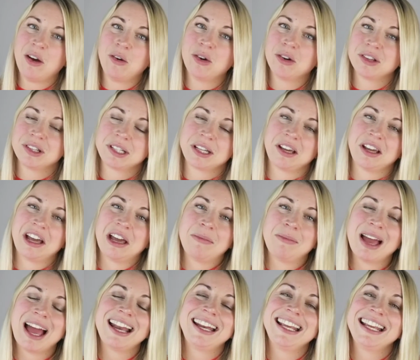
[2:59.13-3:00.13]
all the time,
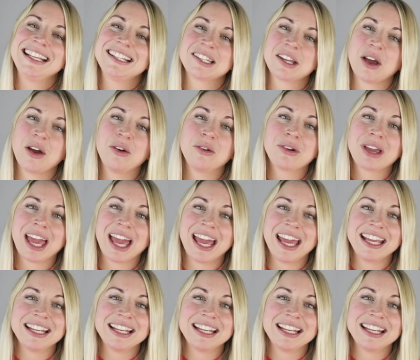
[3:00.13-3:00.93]
and it is okay to